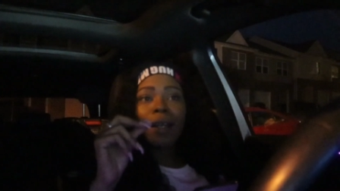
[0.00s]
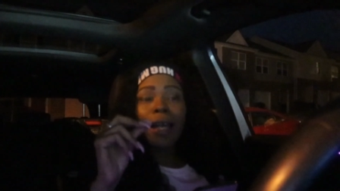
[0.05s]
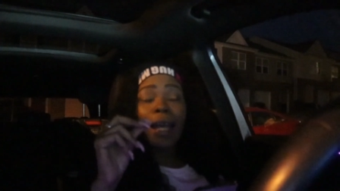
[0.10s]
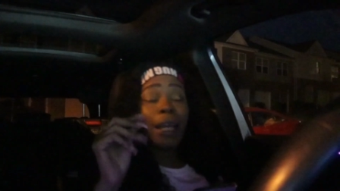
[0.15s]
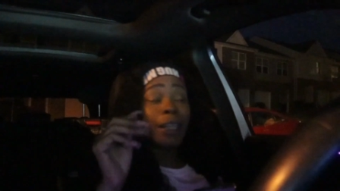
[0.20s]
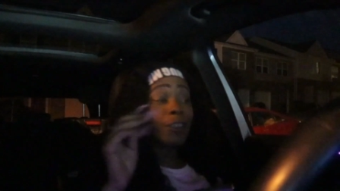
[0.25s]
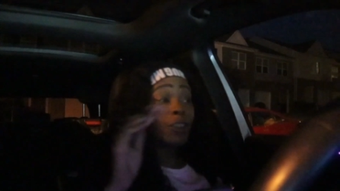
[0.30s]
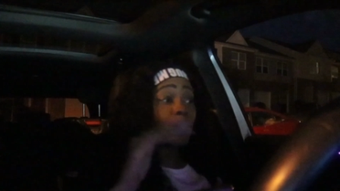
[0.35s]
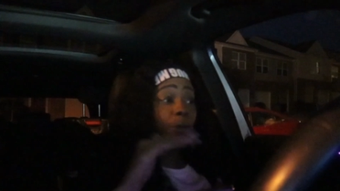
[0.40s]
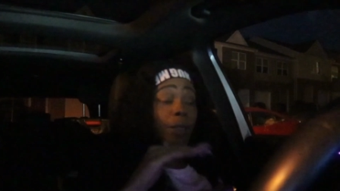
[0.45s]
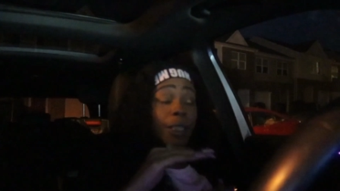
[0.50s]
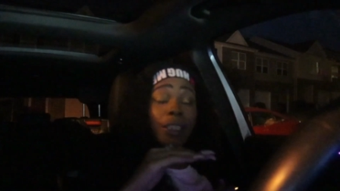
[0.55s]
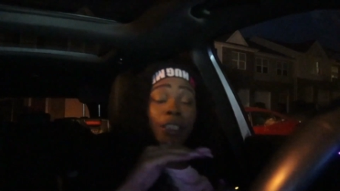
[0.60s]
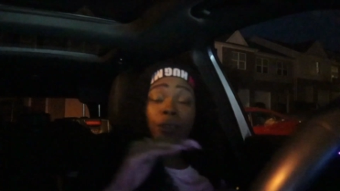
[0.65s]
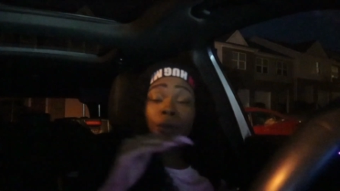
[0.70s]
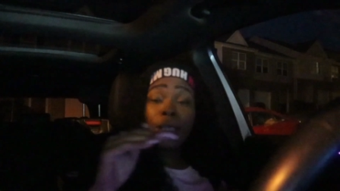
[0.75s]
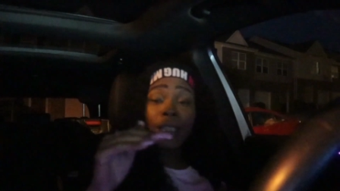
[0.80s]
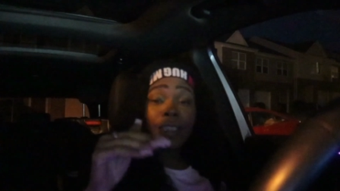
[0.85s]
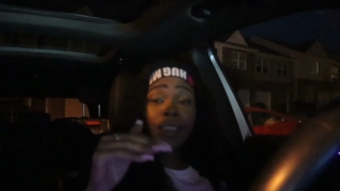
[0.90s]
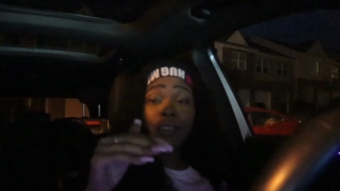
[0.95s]
and
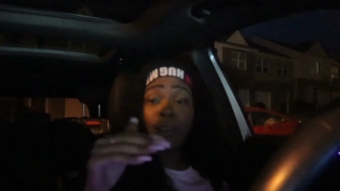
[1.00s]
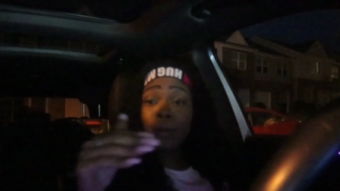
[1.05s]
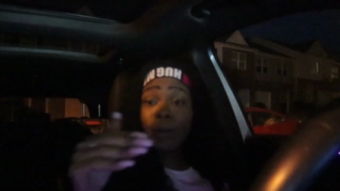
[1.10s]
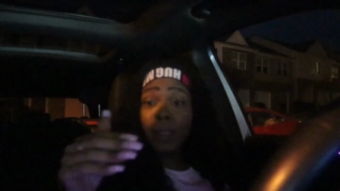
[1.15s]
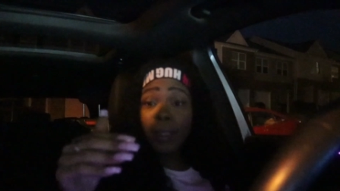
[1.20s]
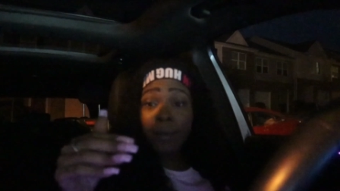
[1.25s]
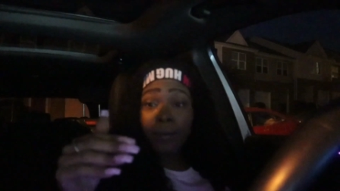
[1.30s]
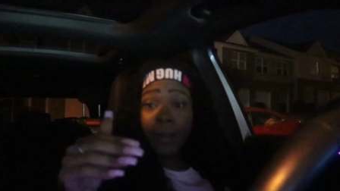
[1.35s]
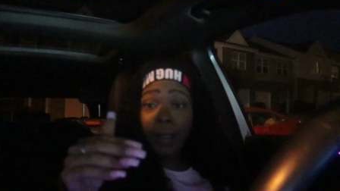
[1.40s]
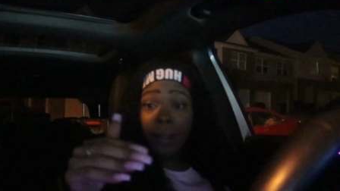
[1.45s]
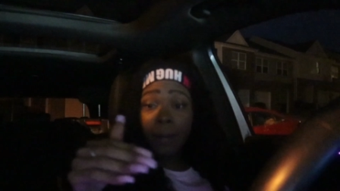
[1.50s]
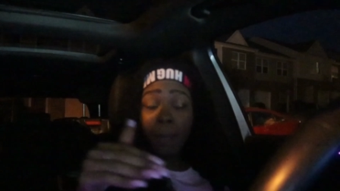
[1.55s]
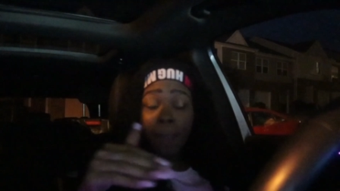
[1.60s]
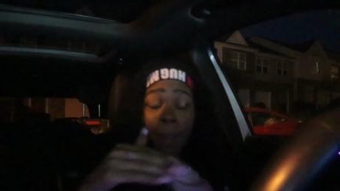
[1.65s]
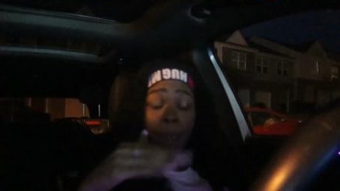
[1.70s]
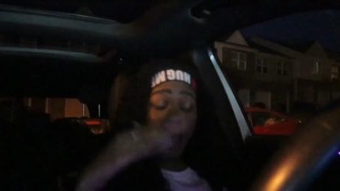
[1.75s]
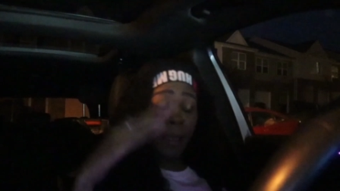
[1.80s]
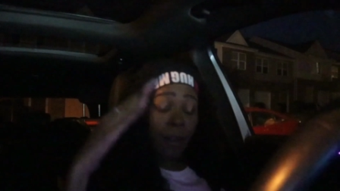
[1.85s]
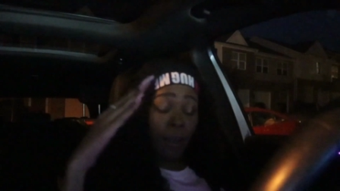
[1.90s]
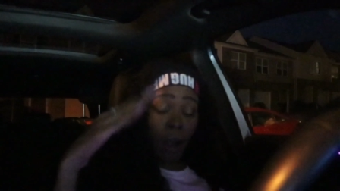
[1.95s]
2022 even,
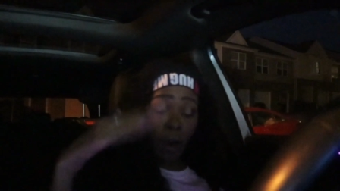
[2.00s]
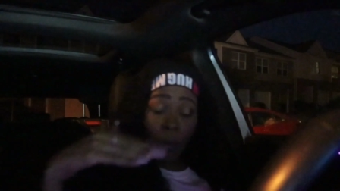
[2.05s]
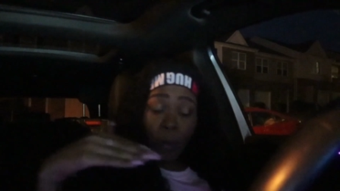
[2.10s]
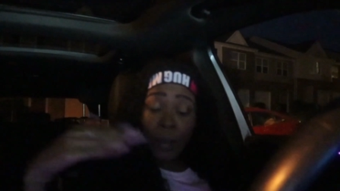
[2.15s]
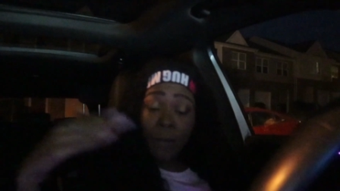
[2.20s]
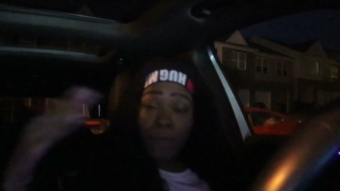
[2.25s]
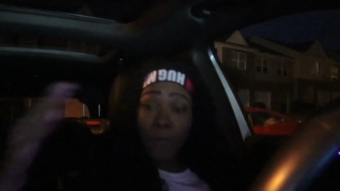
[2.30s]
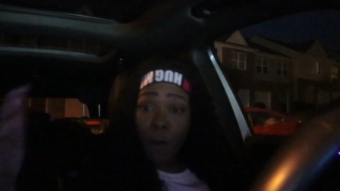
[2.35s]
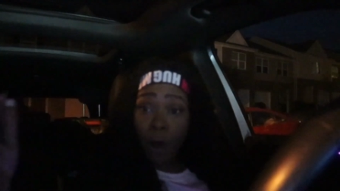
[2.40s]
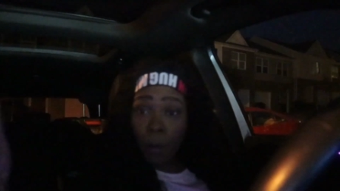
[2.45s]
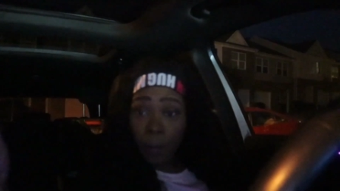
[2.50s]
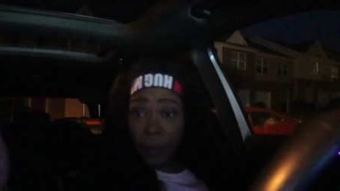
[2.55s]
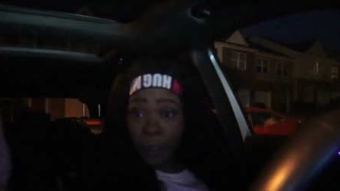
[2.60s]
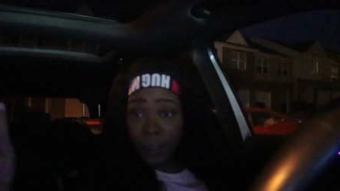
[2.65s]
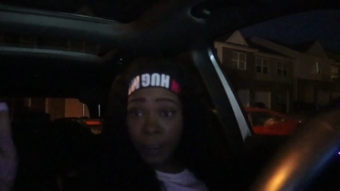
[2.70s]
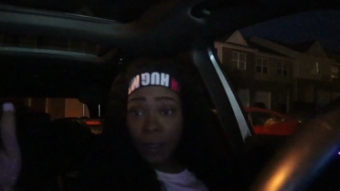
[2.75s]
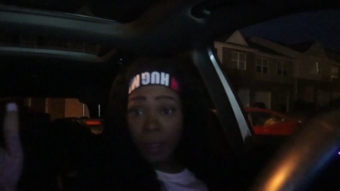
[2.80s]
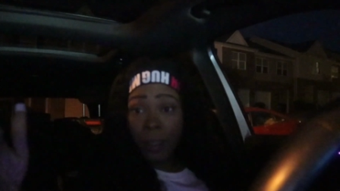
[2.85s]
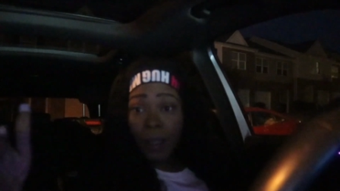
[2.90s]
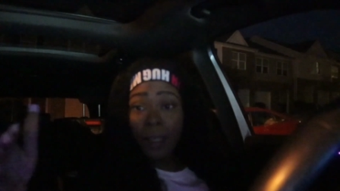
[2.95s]
and going
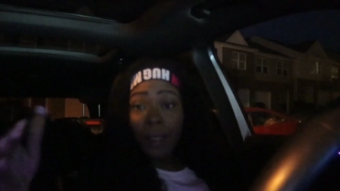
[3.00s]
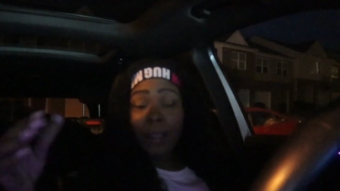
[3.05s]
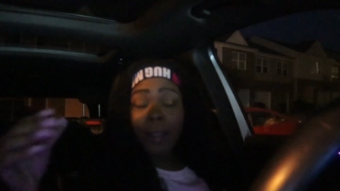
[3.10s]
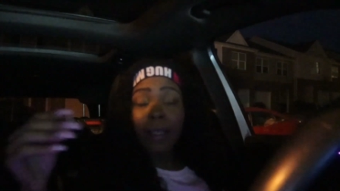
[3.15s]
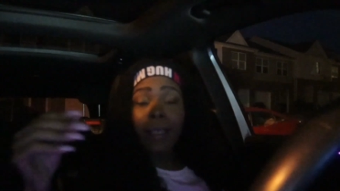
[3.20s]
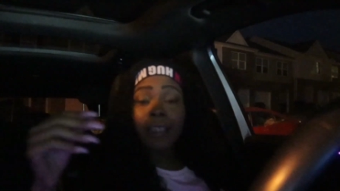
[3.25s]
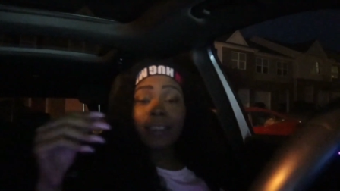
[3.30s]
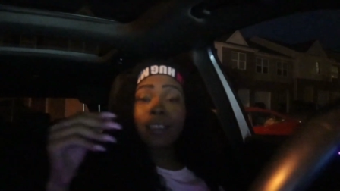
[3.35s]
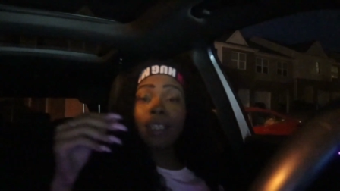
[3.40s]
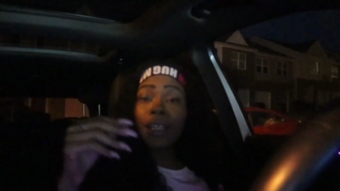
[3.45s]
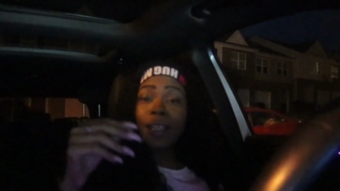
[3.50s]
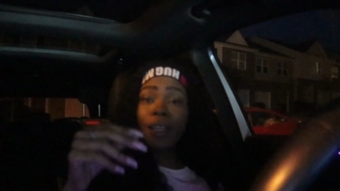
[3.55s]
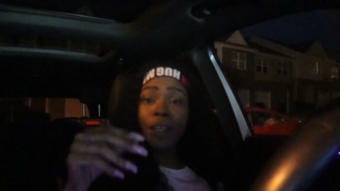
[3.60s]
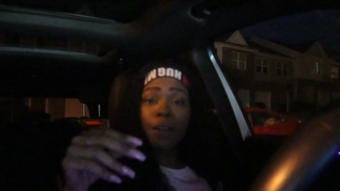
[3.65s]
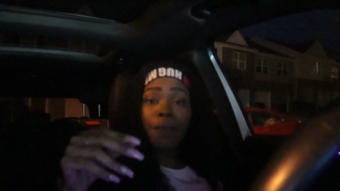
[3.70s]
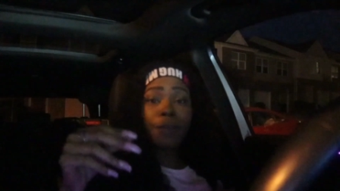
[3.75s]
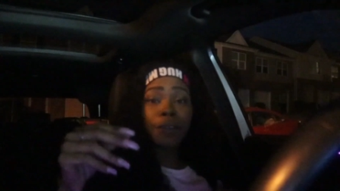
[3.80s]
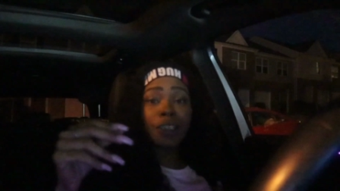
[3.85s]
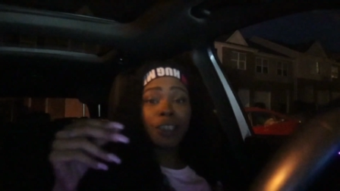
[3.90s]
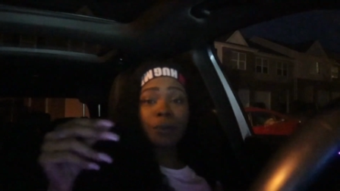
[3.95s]
forward, is the
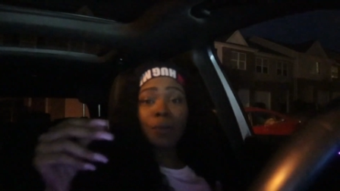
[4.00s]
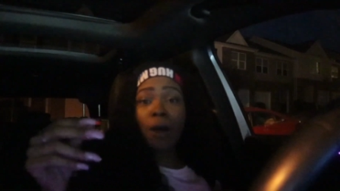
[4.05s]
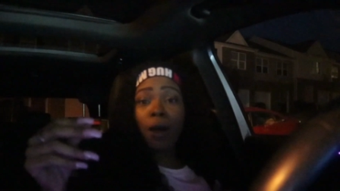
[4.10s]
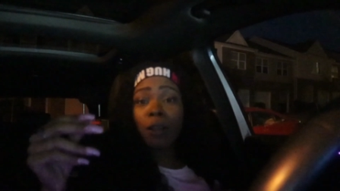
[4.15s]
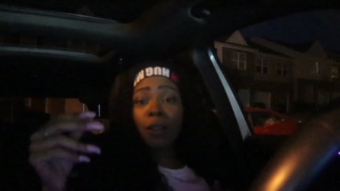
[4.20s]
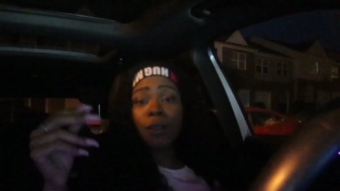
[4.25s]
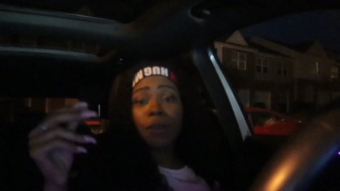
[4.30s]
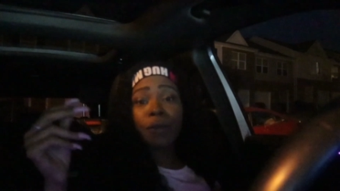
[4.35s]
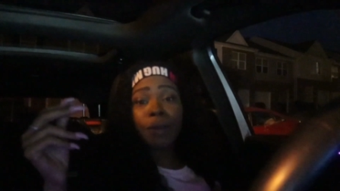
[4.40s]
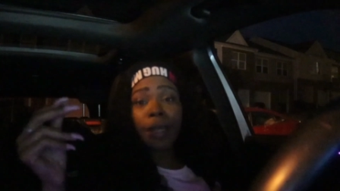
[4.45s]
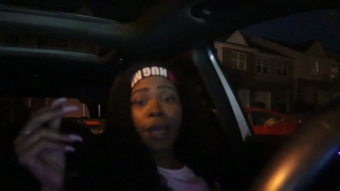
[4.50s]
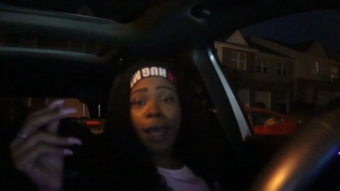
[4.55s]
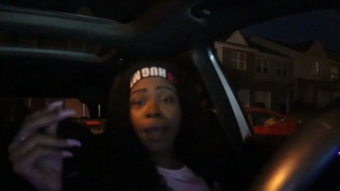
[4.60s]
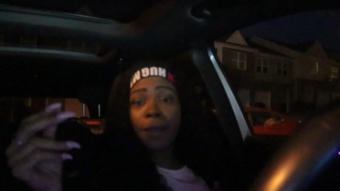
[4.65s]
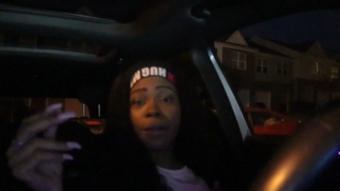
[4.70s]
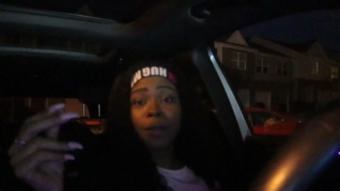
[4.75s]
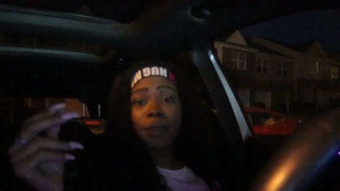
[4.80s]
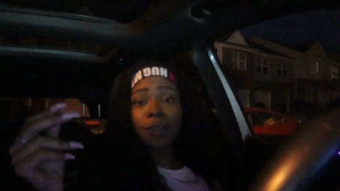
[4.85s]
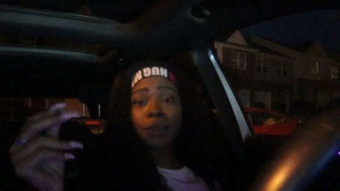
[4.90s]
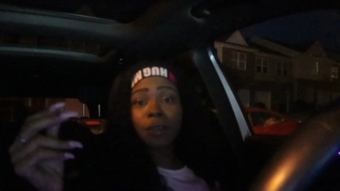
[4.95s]
year for smaller
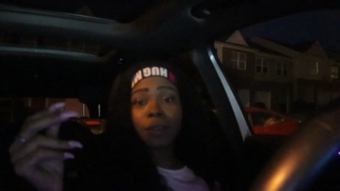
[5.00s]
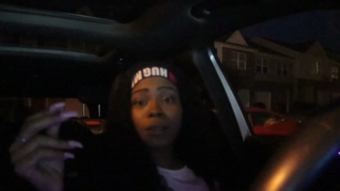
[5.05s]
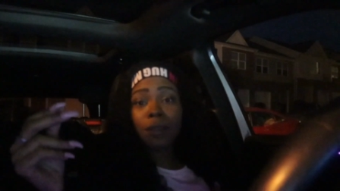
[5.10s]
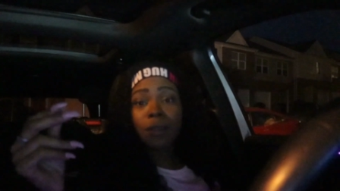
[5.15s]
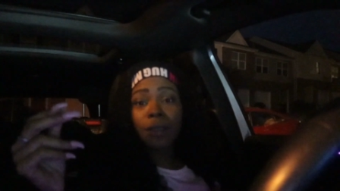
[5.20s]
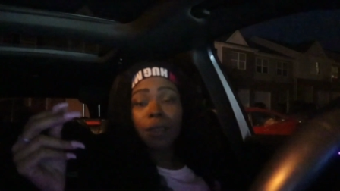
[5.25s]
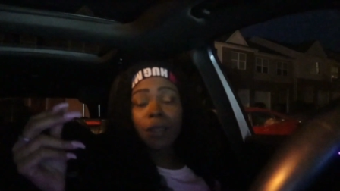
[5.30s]
creators.